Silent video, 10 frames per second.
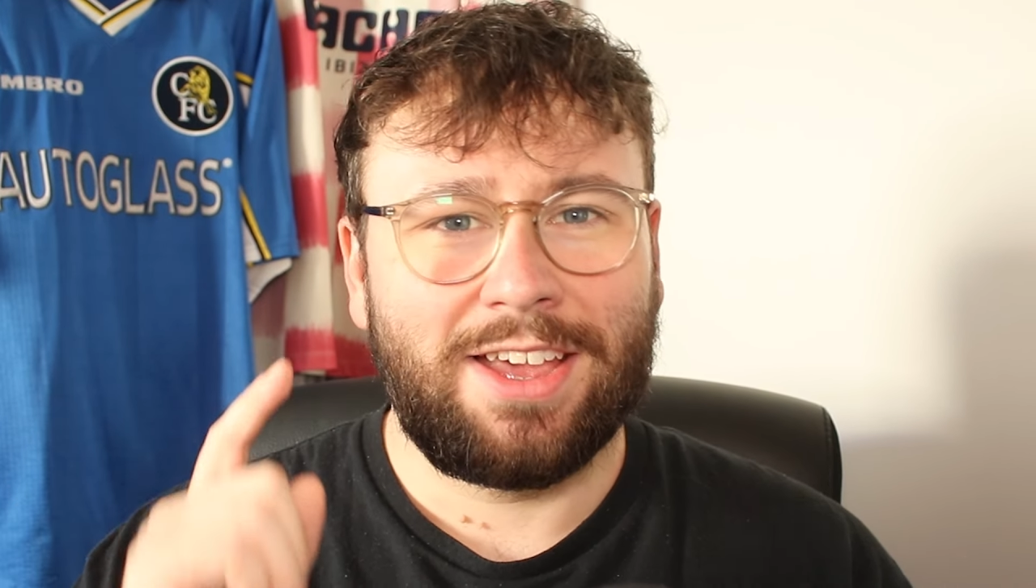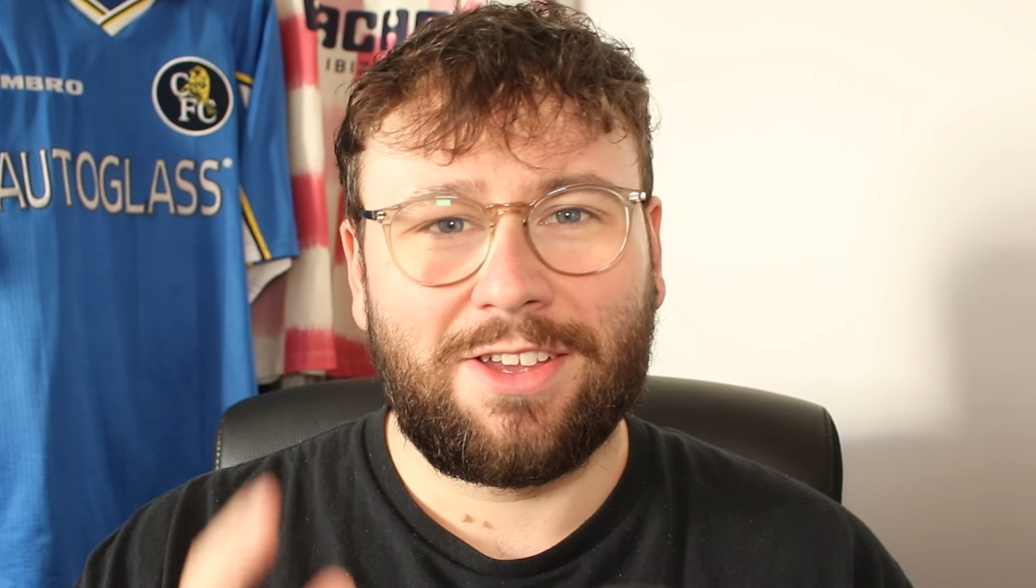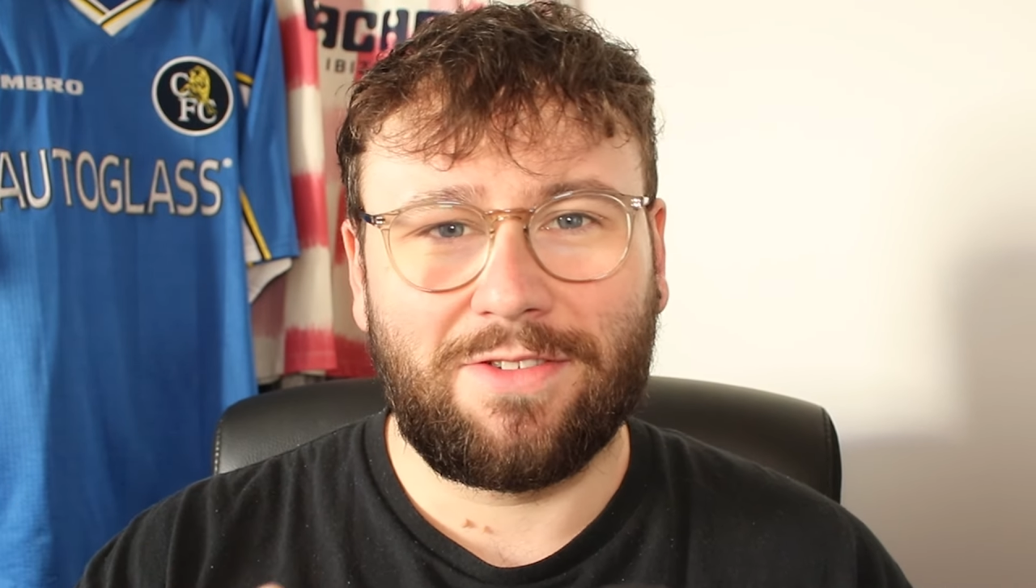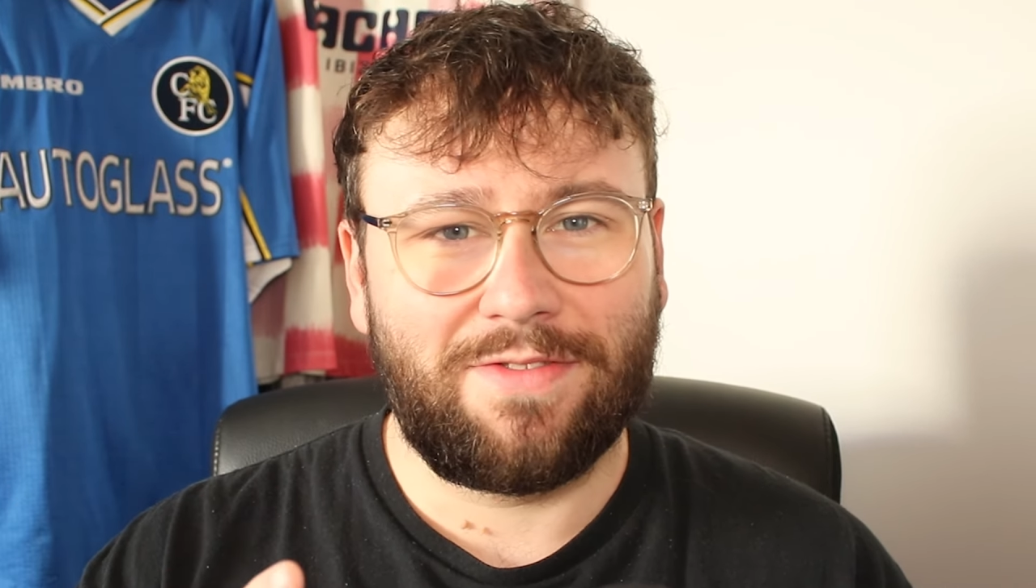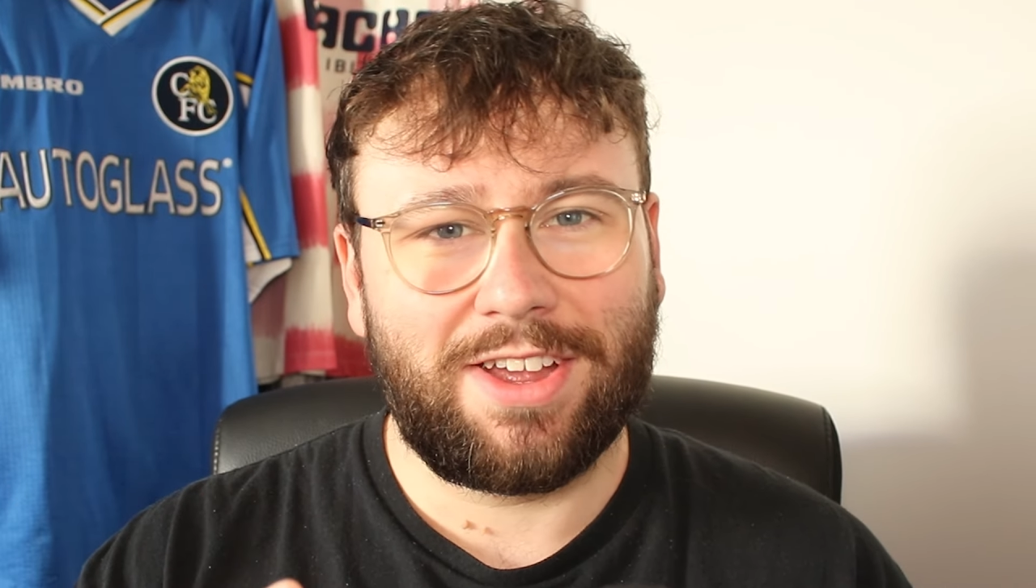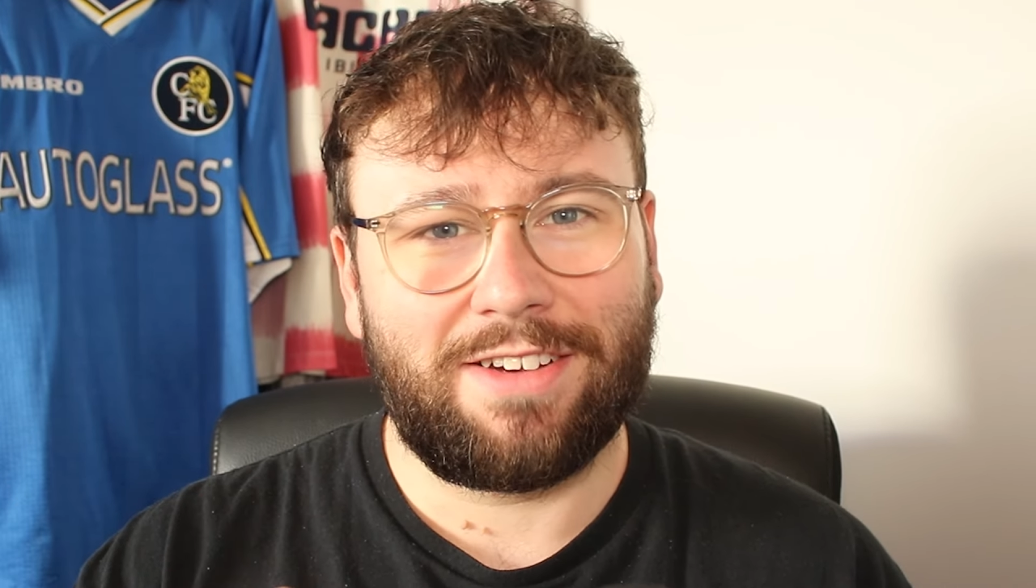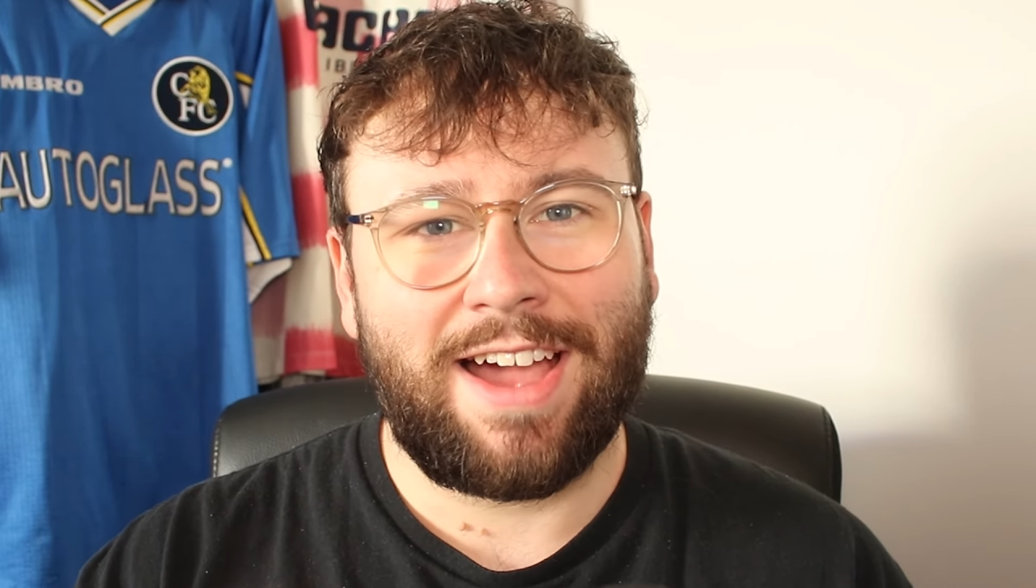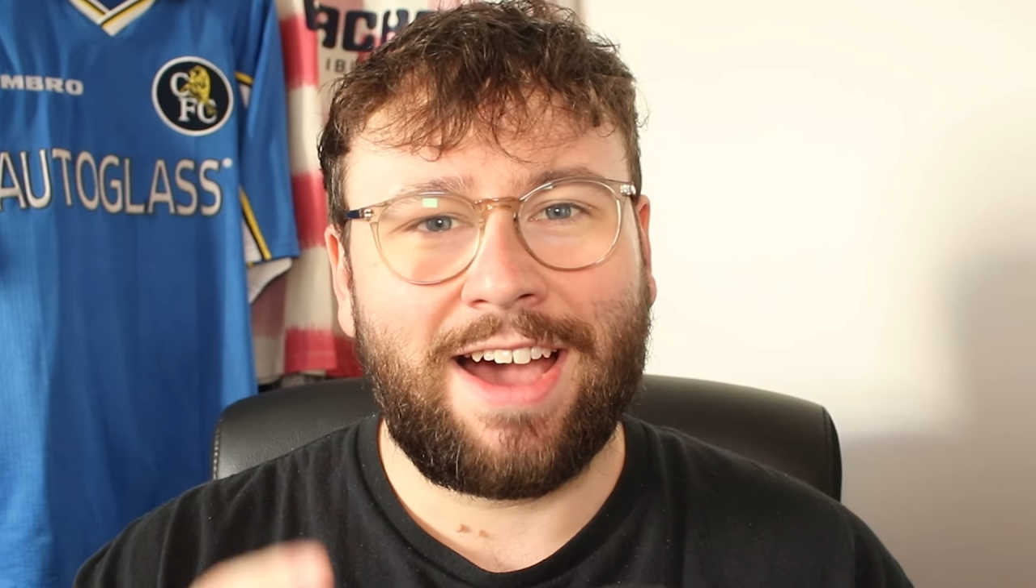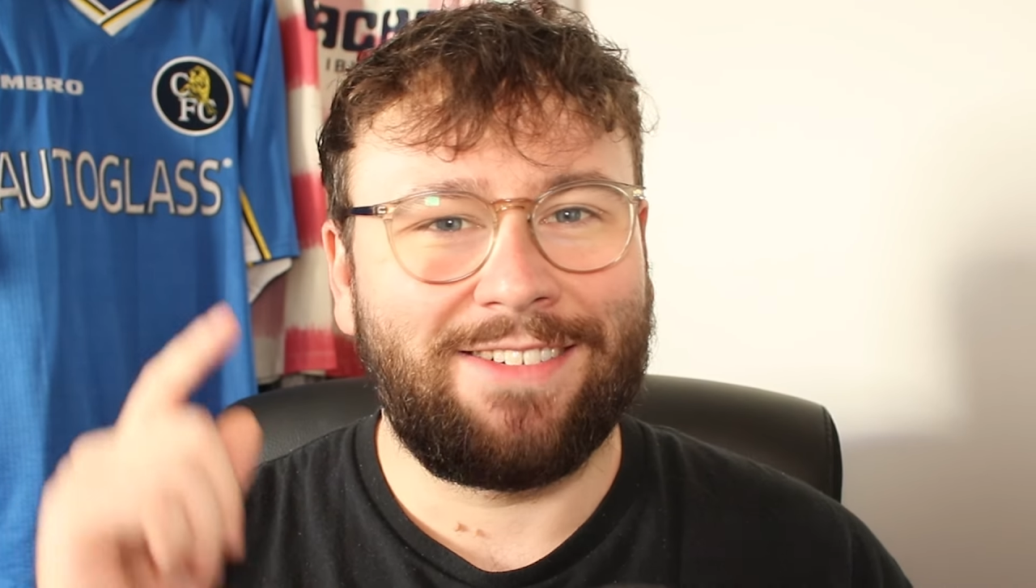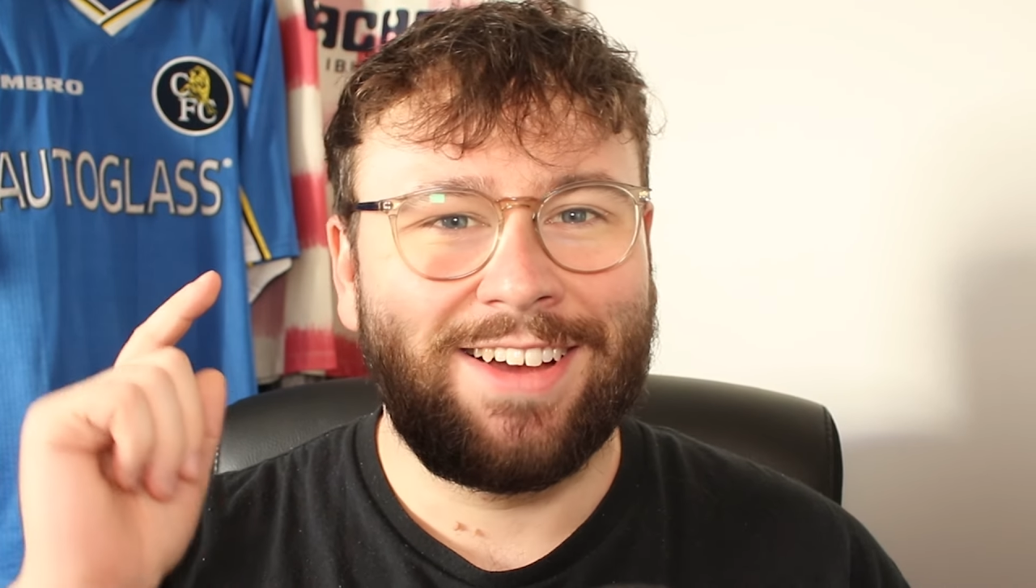you'll figure it
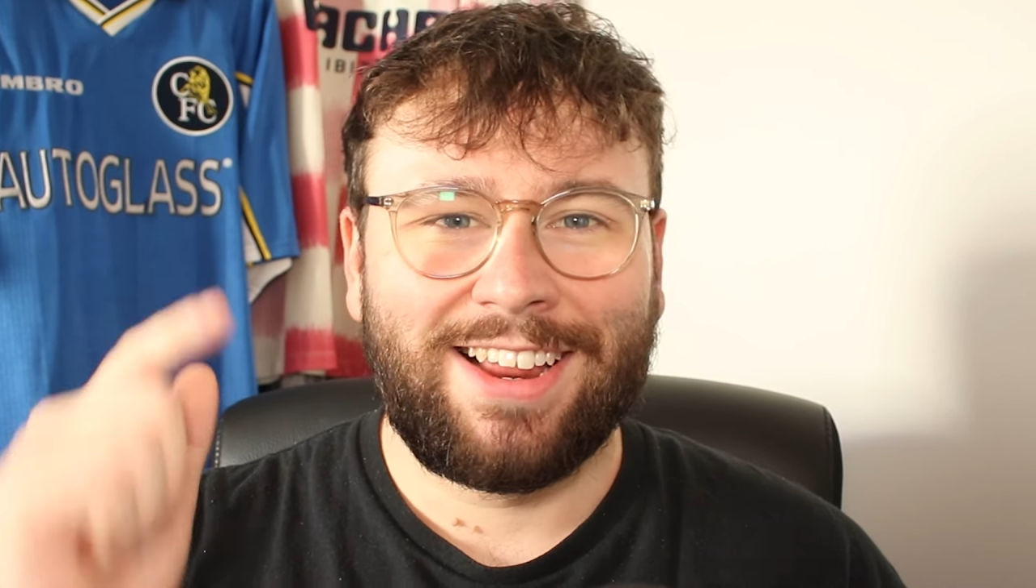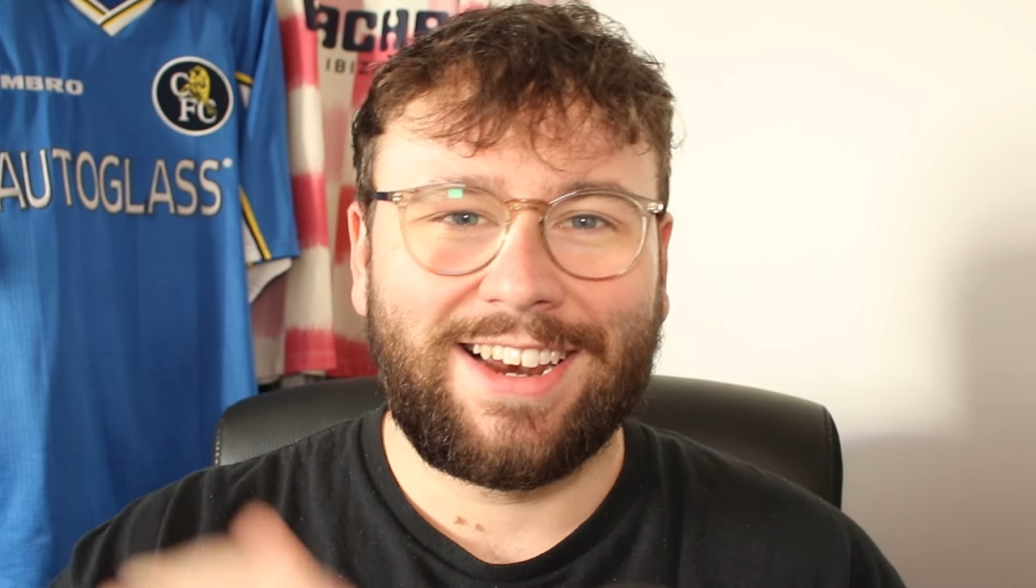out.